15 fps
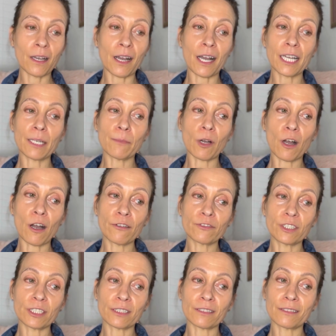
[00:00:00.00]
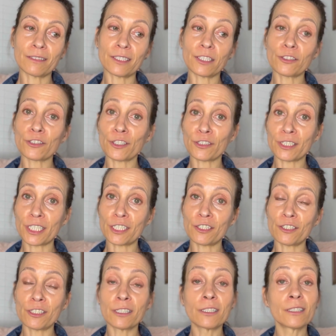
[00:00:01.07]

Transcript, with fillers: I am often discouraged